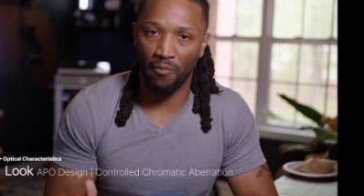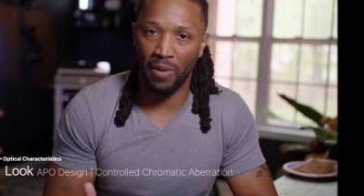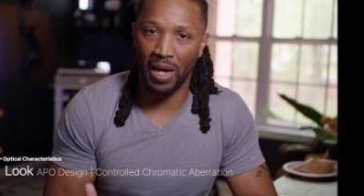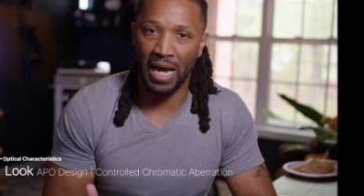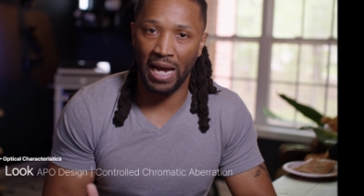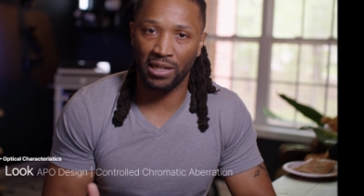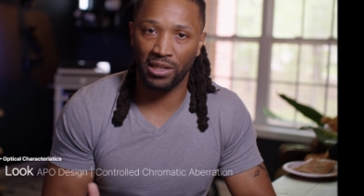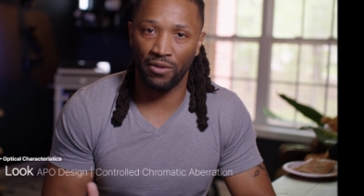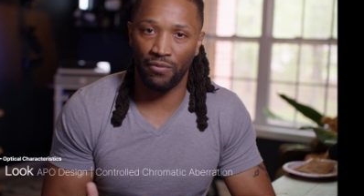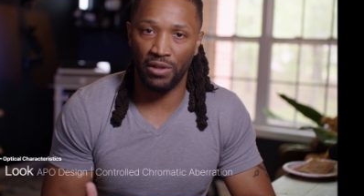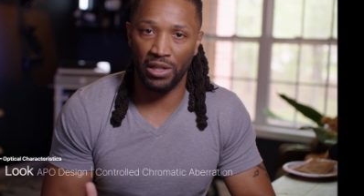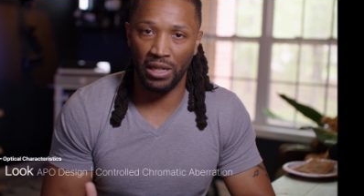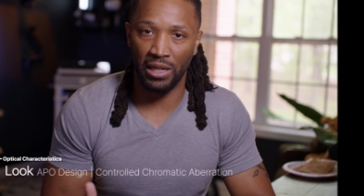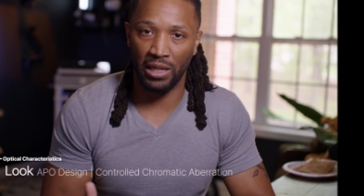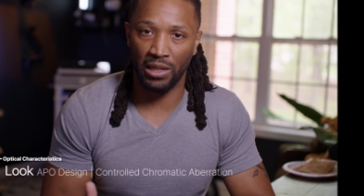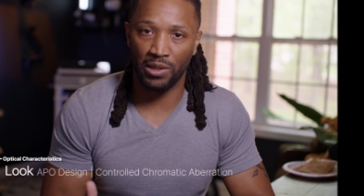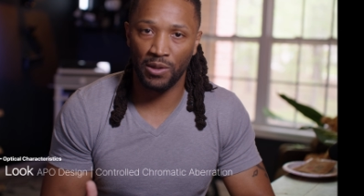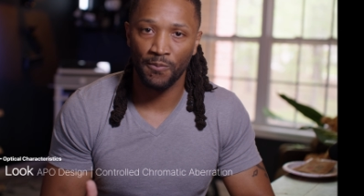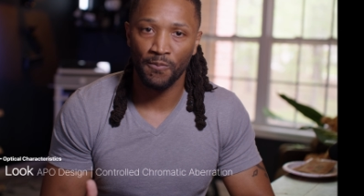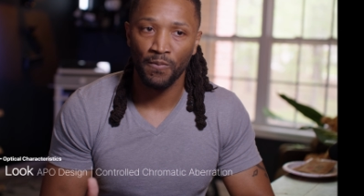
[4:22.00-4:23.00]
box of
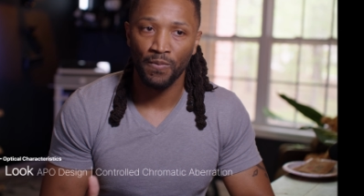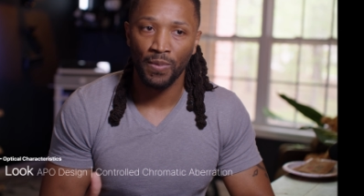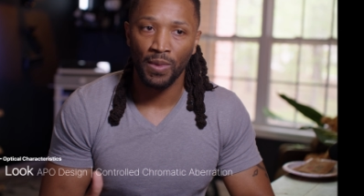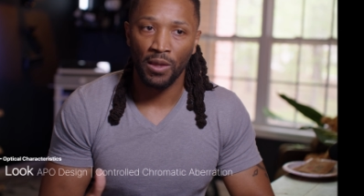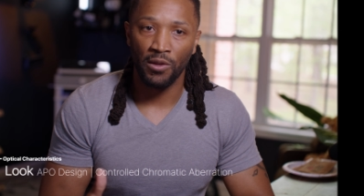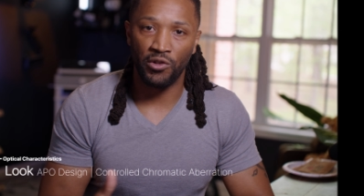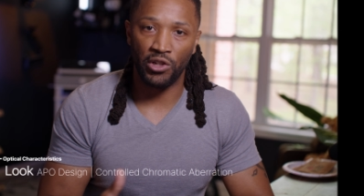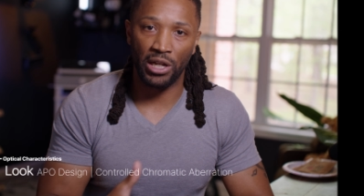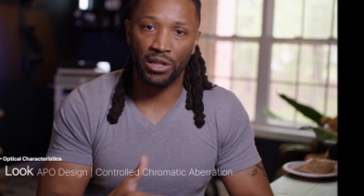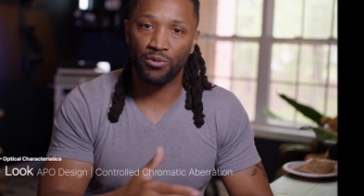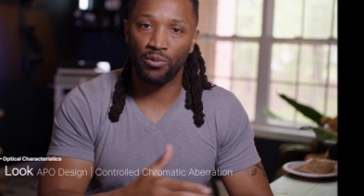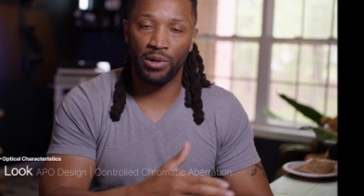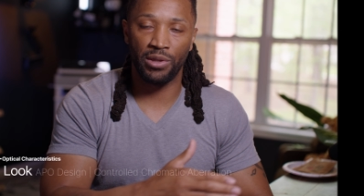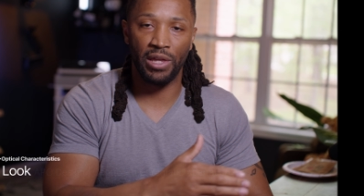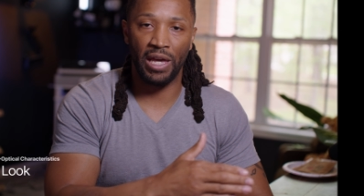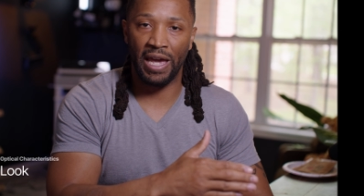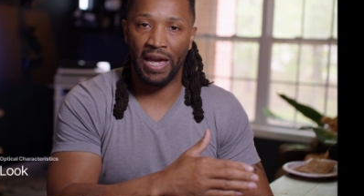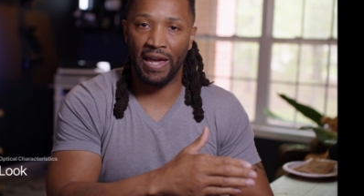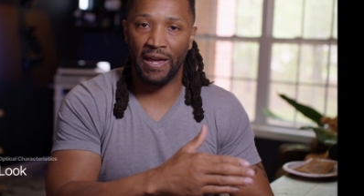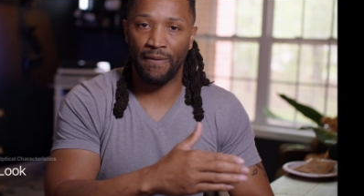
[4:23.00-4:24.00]
these, just
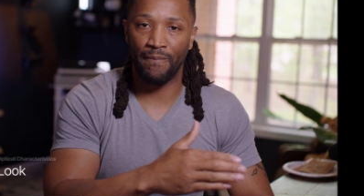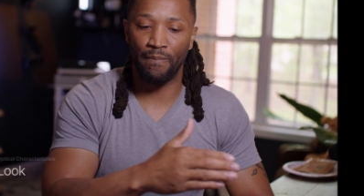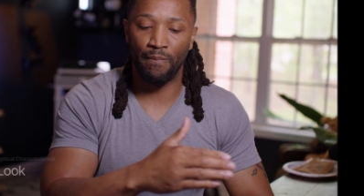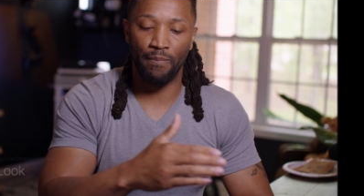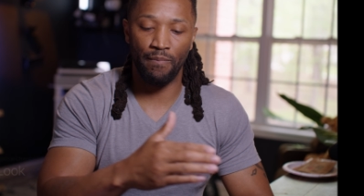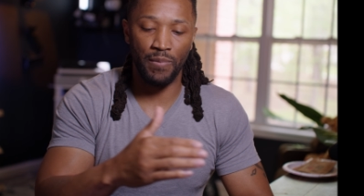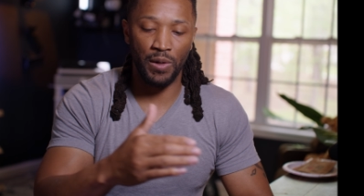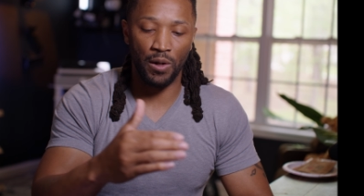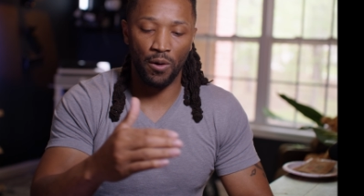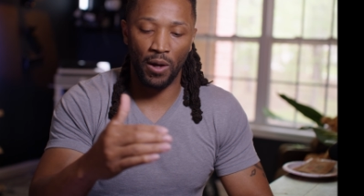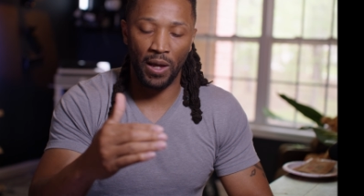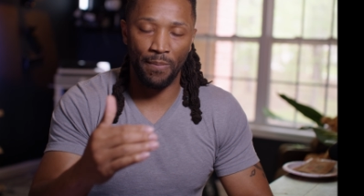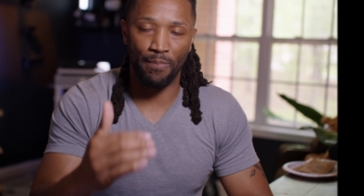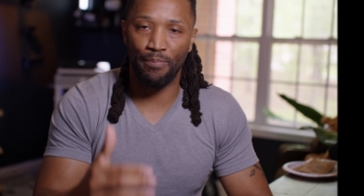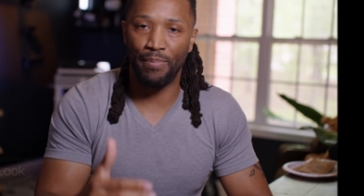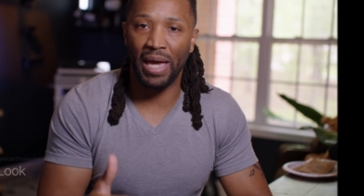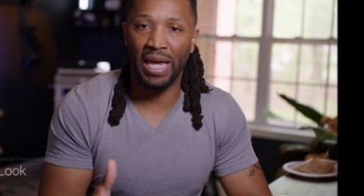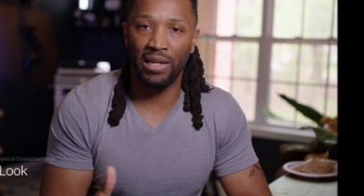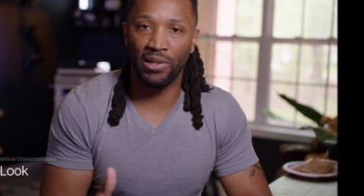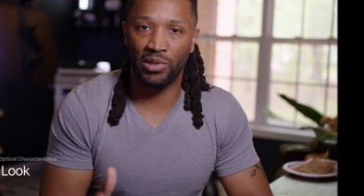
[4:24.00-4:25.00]
with a
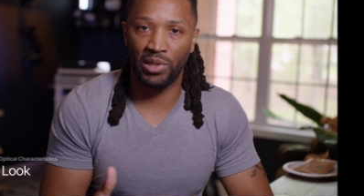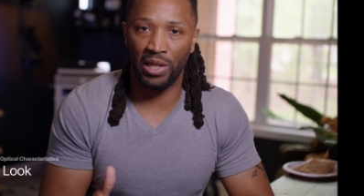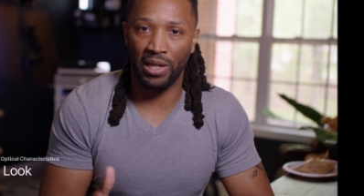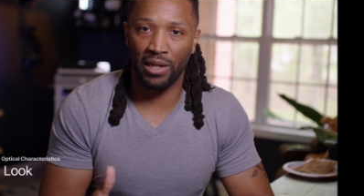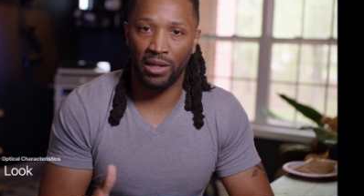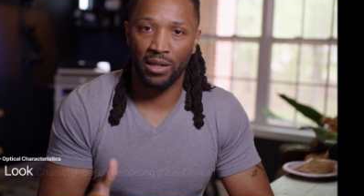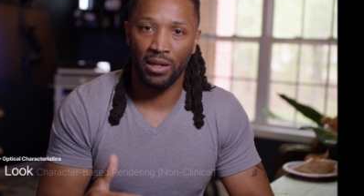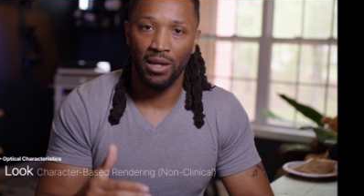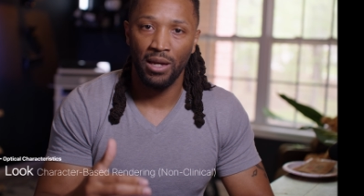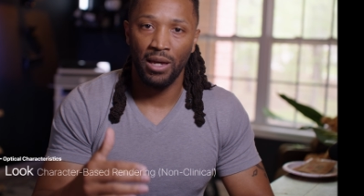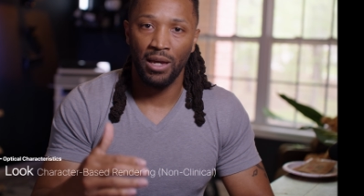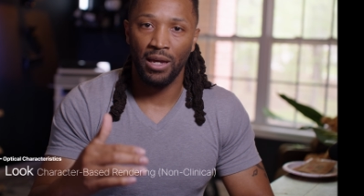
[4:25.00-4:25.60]
basic,